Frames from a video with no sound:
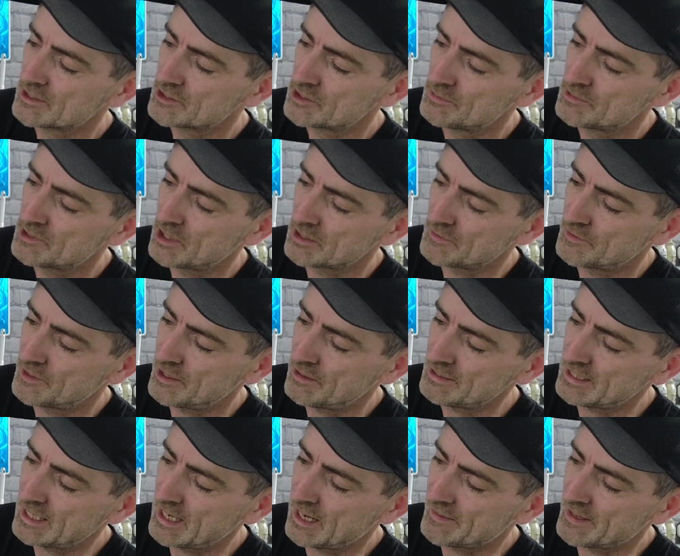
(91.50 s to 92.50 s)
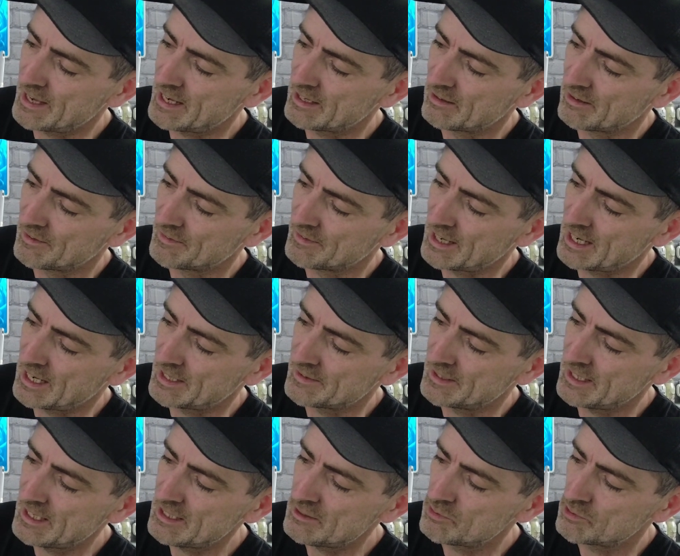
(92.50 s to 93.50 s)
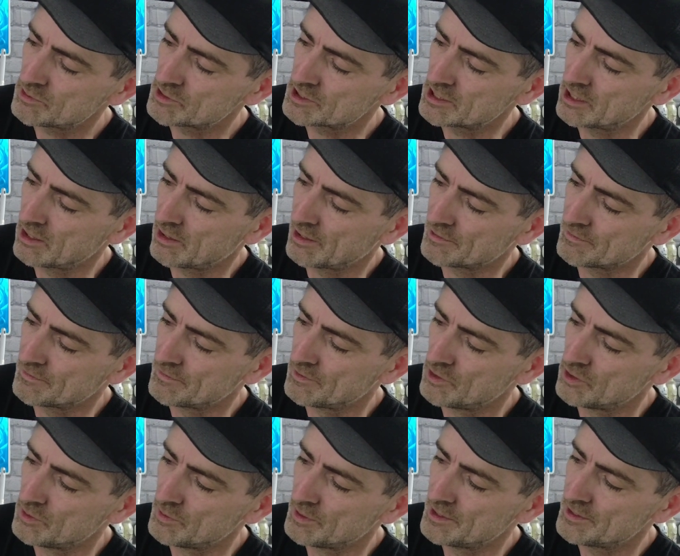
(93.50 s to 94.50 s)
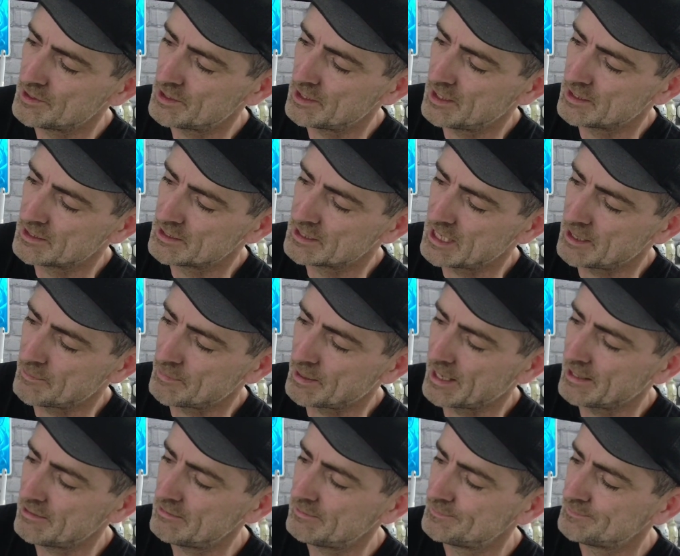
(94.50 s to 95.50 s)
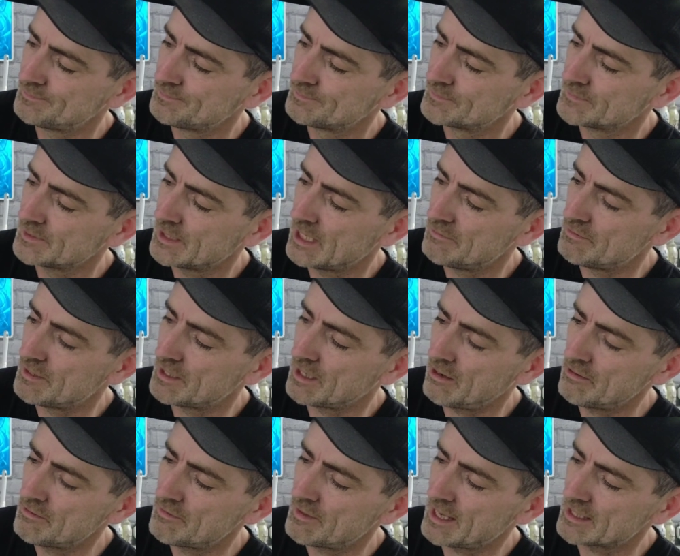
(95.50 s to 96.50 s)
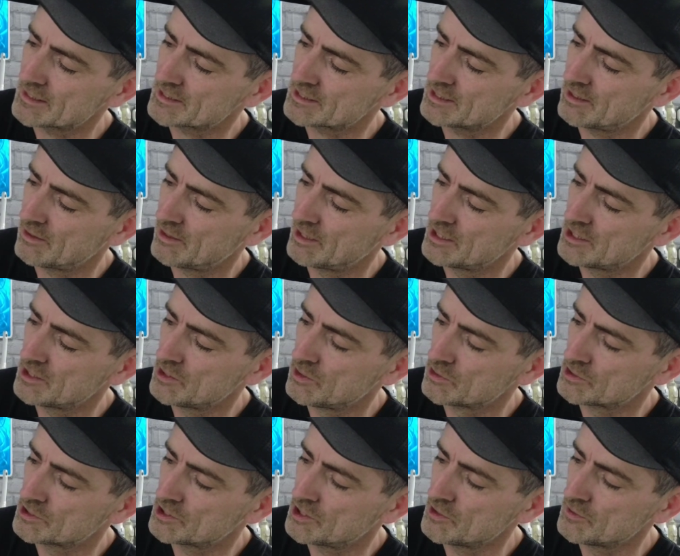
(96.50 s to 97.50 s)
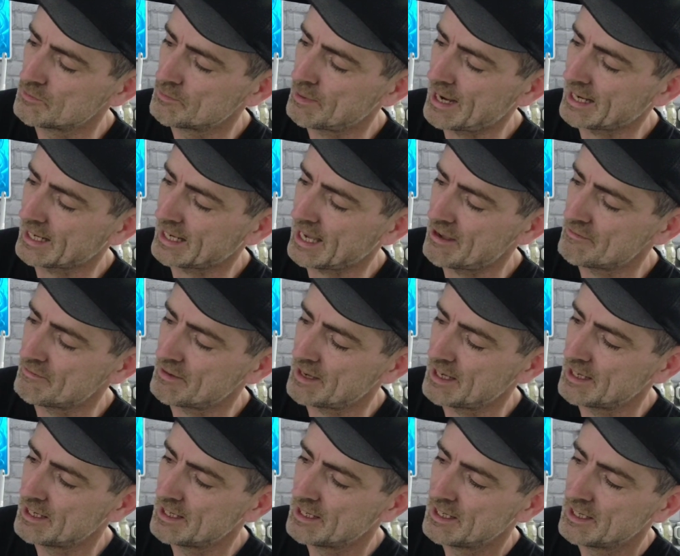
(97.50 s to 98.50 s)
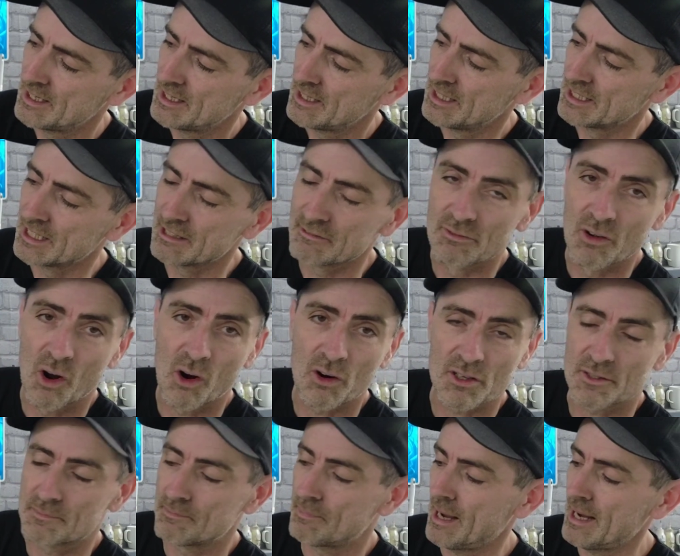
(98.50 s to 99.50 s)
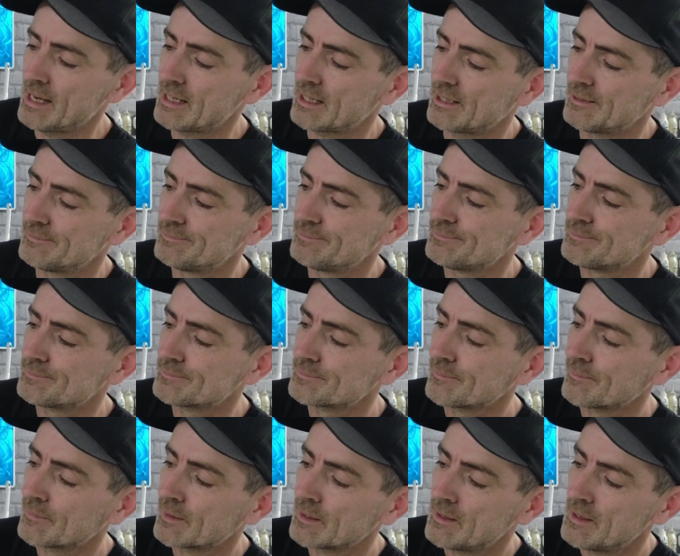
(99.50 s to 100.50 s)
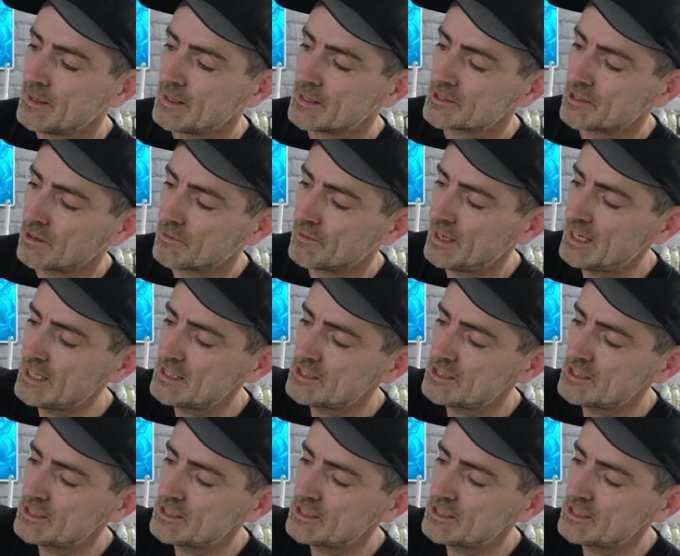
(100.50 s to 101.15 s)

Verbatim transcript: and sometimes if you don't get it there like that, these will slide forward and tip out. If you go that side, you're too back heavy and it rocks back. So